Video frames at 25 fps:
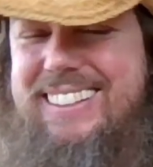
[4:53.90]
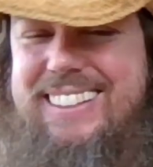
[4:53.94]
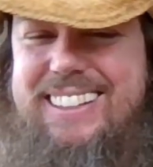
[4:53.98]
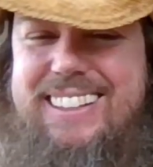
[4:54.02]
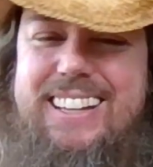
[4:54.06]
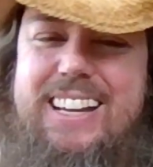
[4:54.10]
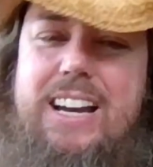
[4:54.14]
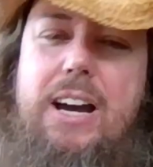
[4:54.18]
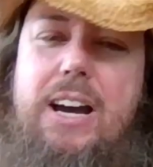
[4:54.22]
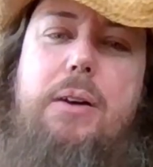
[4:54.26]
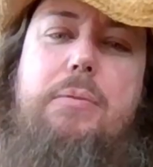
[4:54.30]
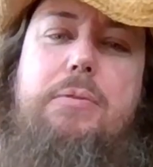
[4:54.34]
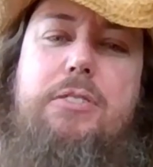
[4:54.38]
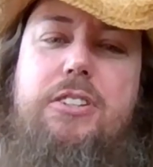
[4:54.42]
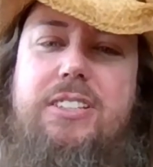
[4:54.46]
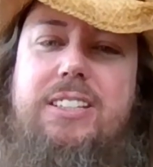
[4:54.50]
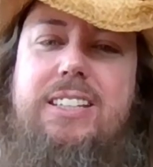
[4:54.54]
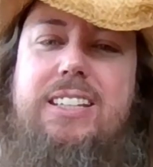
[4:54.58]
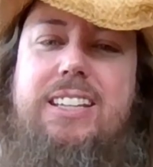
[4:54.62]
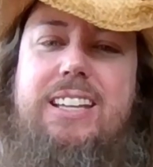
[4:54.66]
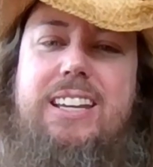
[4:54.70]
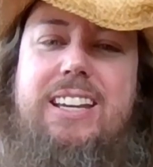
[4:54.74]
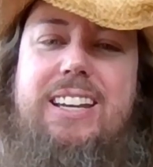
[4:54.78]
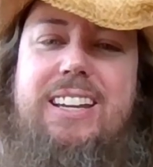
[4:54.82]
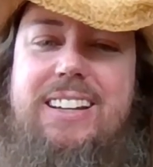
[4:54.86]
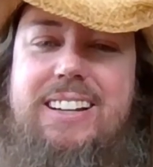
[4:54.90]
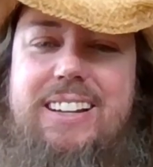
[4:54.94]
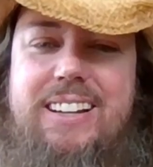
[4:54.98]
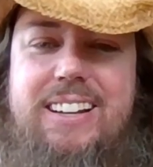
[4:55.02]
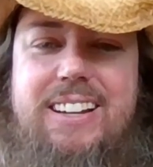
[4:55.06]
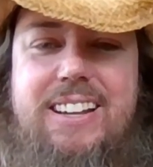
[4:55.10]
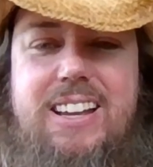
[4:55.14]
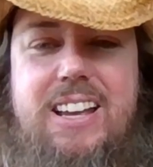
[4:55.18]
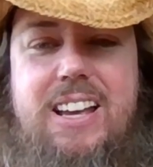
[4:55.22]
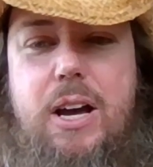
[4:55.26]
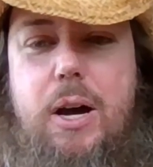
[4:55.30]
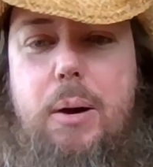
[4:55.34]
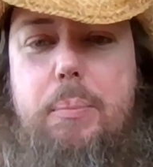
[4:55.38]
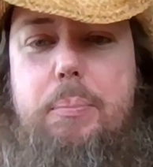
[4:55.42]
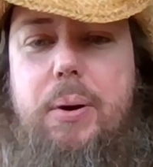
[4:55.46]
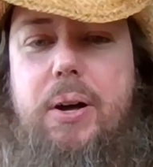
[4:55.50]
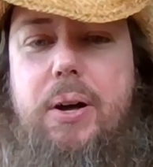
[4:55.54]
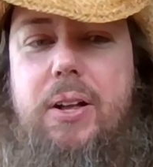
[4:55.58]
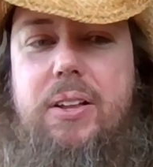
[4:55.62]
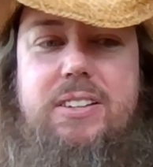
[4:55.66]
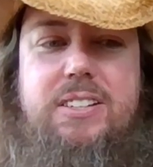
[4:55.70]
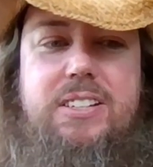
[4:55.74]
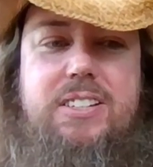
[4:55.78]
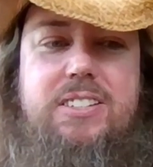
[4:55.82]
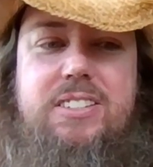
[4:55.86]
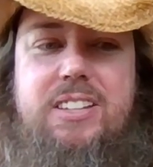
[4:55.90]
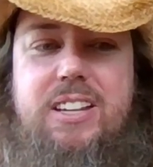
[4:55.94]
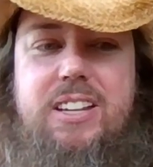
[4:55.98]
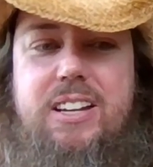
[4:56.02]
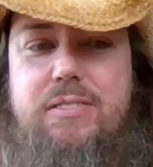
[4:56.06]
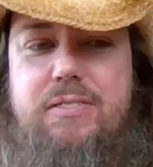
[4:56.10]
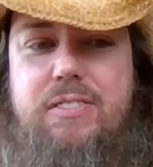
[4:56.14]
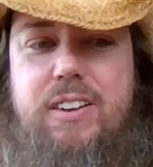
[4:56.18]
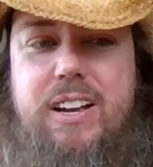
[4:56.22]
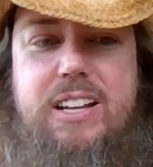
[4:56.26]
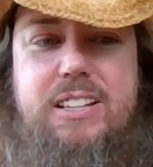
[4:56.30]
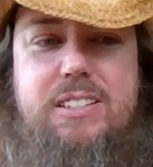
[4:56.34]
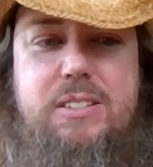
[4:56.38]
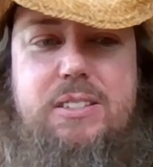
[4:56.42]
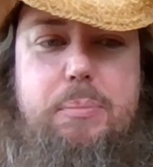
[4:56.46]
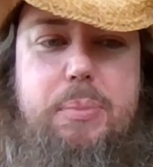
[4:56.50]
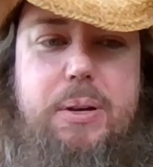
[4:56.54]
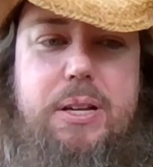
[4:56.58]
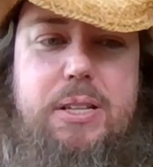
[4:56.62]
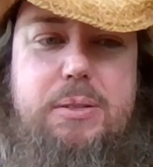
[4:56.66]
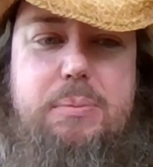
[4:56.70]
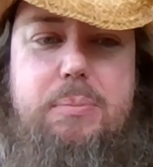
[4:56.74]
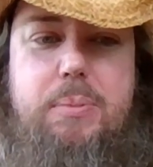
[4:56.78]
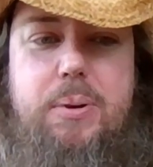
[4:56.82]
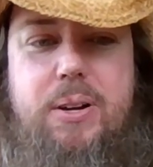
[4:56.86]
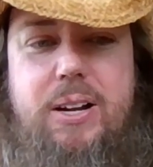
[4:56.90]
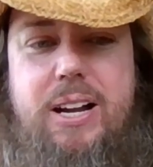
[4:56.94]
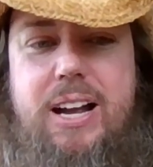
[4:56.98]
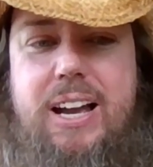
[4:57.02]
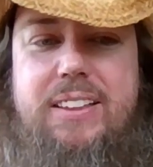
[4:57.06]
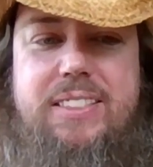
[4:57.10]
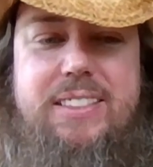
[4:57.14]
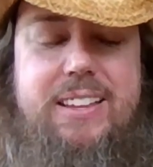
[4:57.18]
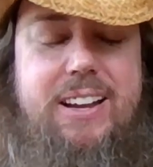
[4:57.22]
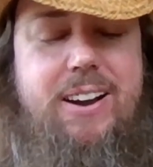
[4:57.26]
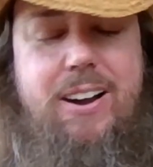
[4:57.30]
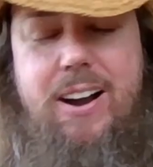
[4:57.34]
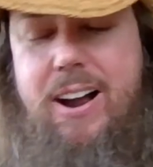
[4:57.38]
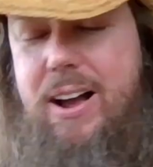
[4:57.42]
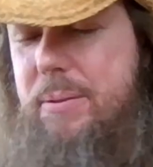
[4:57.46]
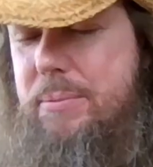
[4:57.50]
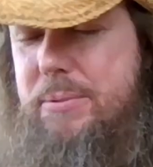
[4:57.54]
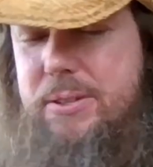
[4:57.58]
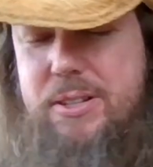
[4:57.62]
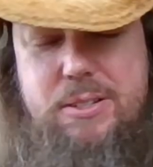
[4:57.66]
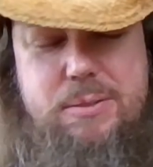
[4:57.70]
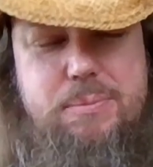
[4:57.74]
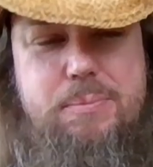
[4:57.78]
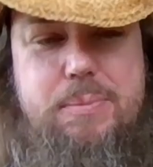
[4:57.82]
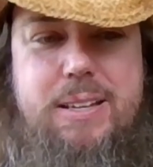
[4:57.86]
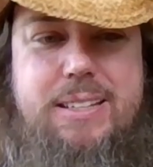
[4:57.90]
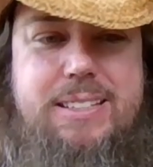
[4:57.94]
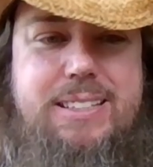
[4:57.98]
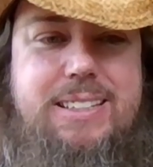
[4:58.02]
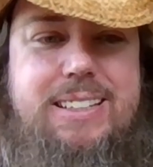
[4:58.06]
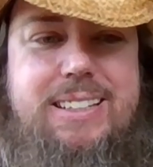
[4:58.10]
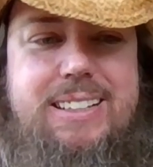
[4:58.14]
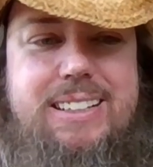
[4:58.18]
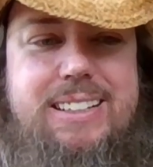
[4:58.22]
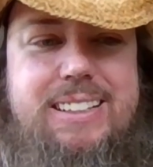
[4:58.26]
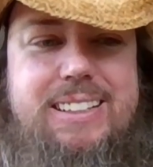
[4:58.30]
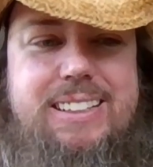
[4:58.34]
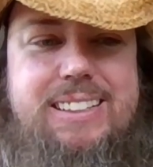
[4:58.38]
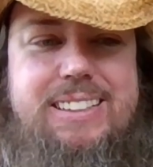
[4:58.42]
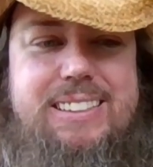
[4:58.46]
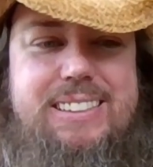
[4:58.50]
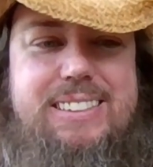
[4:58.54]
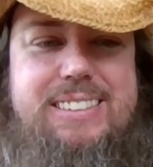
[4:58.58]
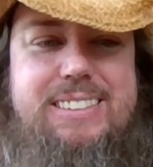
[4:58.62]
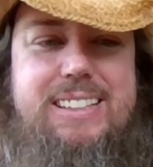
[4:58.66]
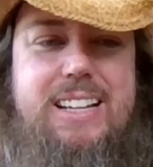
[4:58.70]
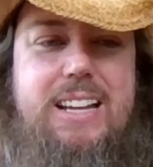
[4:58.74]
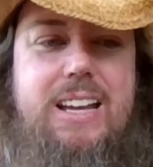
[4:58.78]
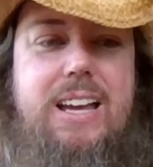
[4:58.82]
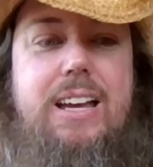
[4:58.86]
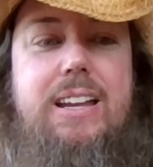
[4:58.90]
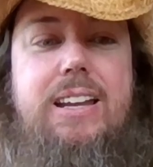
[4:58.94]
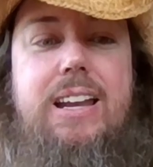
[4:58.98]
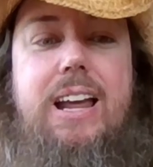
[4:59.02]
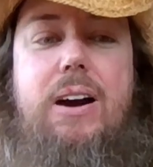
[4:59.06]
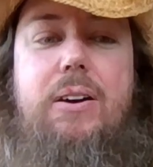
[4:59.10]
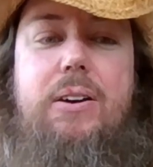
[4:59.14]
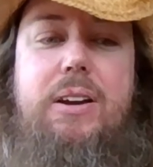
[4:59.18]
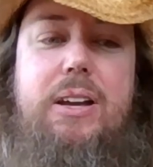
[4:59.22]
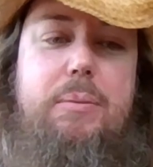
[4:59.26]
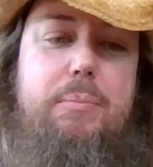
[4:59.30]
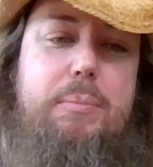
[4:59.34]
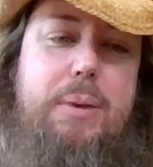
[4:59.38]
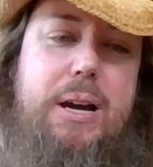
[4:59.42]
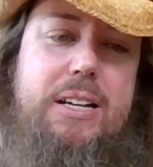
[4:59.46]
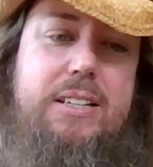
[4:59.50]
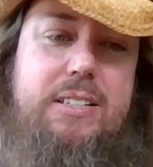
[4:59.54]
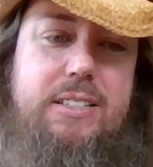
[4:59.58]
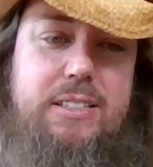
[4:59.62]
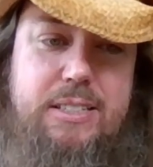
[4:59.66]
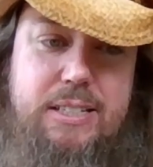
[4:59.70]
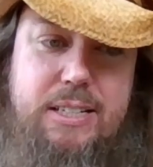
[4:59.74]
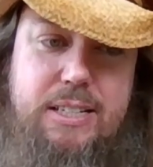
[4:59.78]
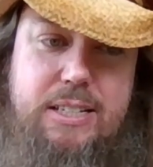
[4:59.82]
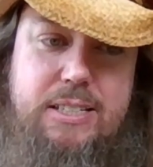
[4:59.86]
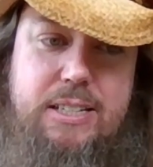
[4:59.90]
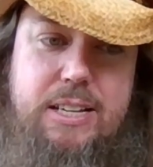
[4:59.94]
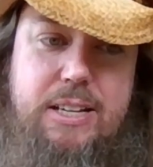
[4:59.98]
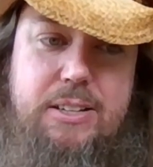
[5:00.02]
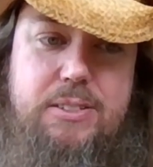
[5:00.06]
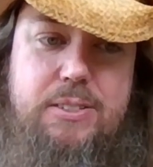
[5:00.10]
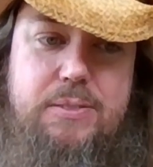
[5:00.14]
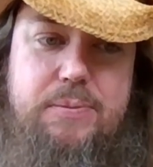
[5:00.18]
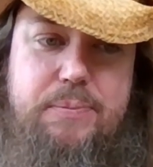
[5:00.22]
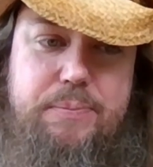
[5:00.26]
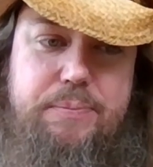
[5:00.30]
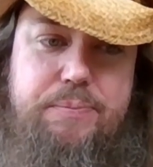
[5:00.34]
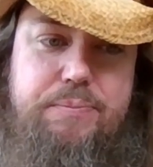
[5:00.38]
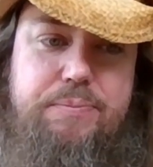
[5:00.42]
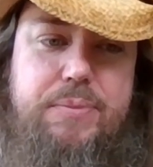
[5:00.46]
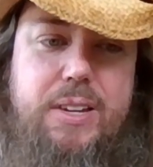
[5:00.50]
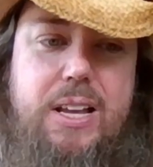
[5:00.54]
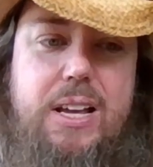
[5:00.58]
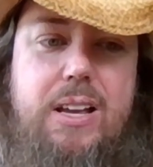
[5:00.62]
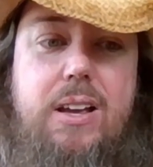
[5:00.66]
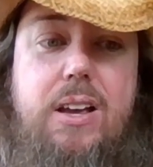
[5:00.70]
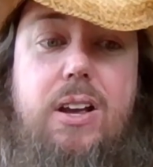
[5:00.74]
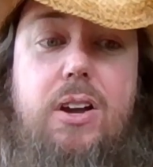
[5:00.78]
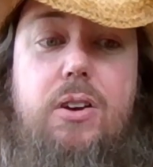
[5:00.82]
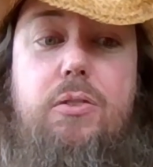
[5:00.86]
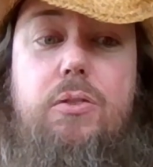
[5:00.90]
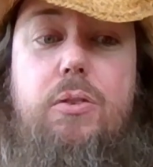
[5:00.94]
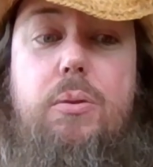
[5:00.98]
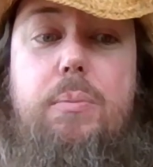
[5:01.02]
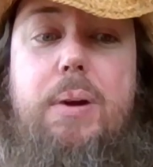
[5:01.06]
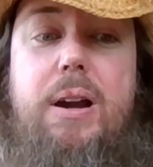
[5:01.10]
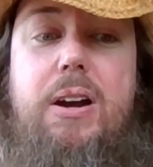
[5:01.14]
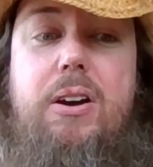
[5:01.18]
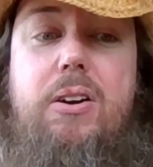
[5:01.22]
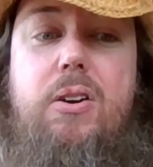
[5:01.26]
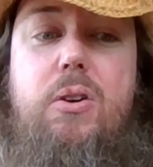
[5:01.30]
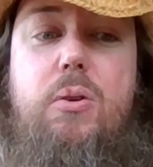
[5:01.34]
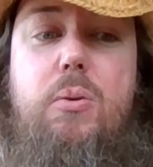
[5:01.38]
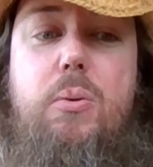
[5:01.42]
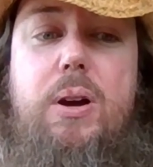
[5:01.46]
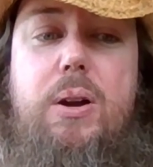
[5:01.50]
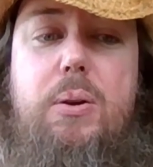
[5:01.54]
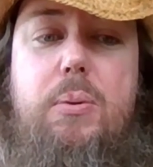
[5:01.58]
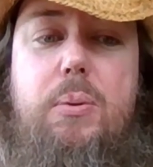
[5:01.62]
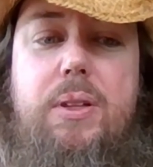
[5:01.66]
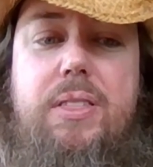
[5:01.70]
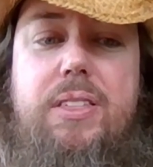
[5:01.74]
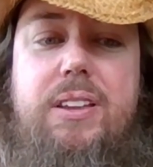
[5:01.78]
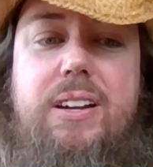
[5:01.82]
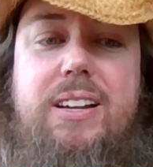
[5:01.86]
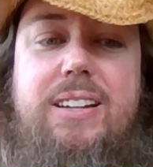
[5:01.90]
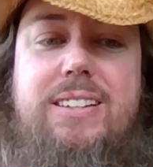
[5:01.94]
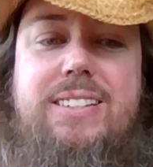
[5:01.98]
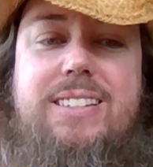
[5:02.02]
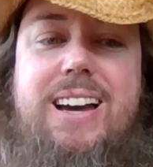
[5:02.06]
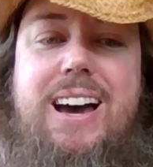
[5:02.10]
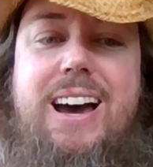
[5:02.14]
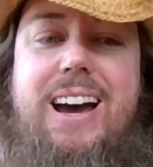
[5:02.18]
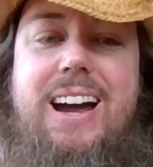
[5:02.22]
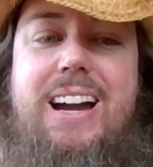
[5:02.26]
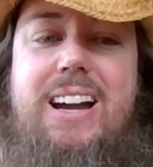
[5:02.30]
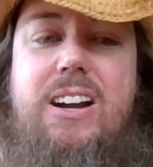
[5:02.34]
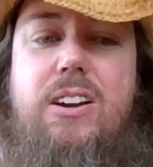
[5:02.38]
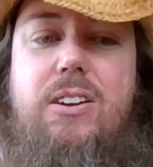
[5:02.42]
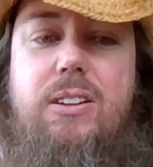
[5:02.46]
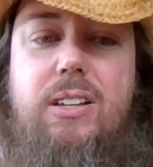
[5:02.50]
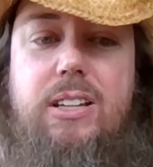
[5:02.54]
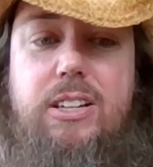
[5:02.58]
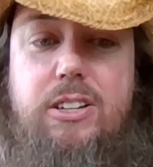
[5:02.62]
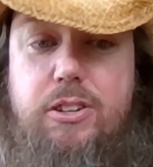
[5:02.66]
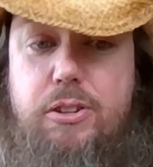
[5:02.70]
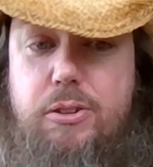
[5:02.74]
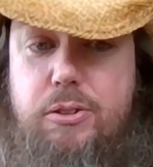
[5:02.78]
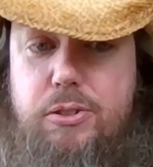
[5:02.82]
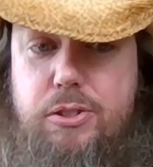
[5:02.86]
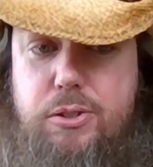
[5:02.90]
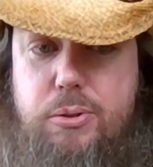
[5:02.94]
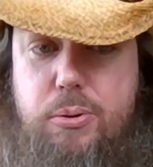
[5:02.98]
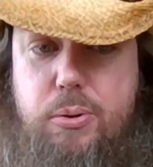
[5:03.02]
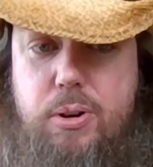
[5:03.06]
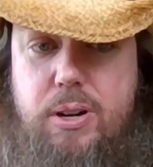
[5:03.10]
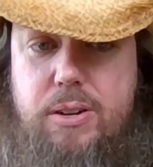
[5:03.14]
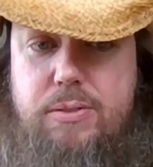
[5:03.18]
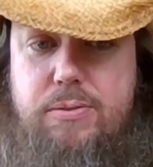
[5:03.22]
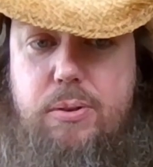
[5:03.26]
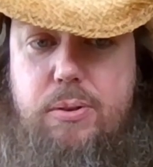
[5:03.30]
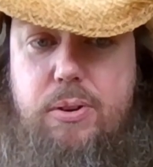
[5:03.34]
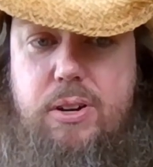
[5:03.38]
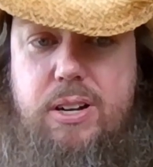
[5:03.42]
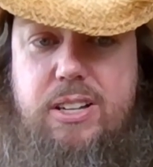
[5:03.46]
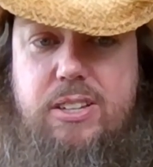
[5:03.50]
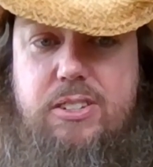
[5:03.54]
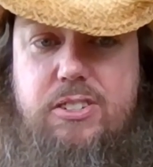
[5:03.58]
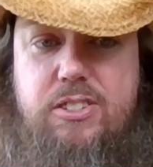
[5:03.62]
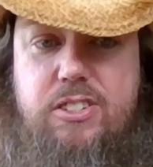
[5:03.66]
Yeah, I'm just kidding. Apologies to any fans of Pittsburgh out there. I'm just messing. Now, getting back to the details. Romero went with an entirely new story for